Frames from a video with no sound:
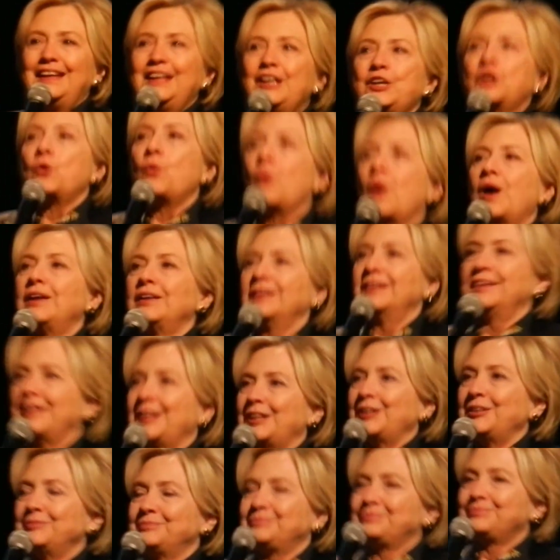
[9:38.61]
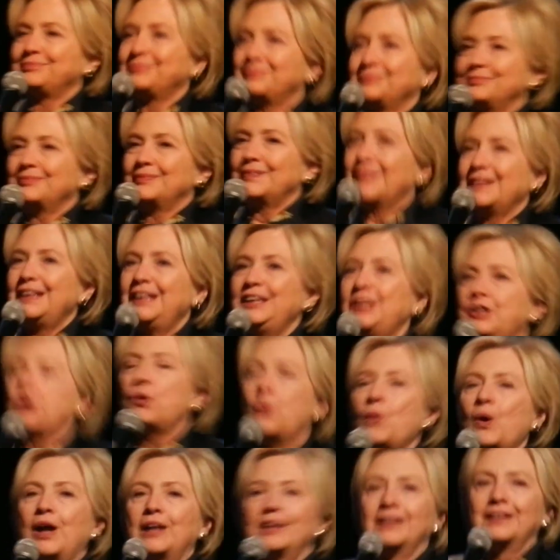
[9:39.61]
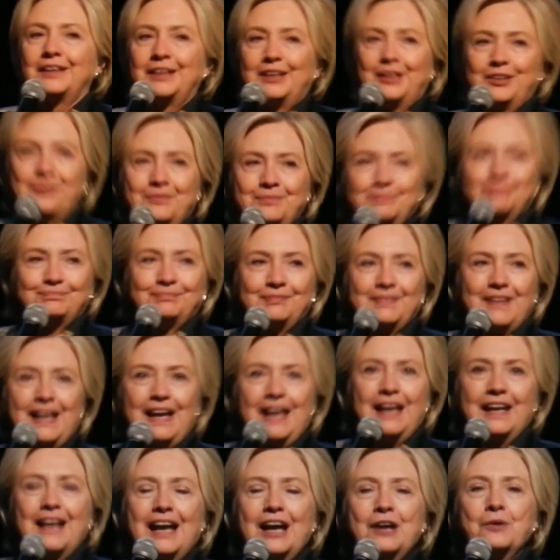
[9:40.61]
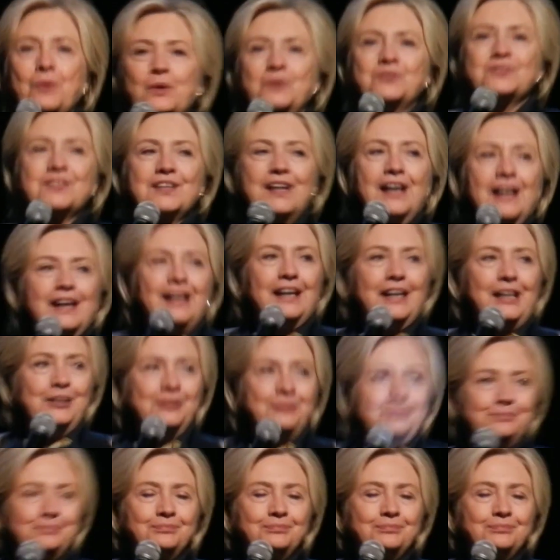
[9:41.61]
Equality. Equality. And I will say,